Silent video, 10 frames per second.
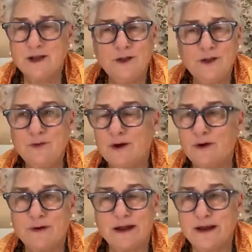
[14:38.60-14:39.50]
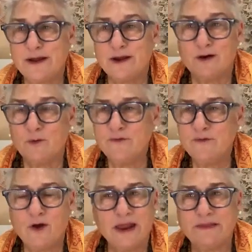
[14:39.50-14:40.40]
You know, and I know, we've
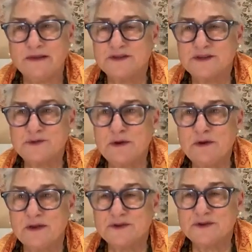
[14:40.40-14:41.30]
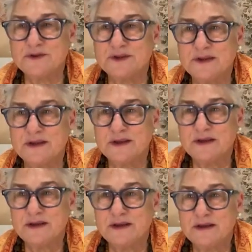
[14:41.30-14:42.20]
all had these experiences.
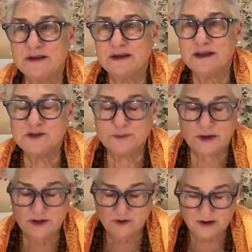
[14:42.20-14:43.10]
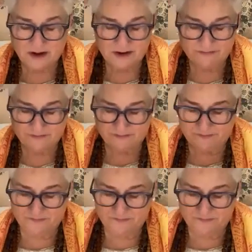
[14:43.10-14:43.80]
You spend your life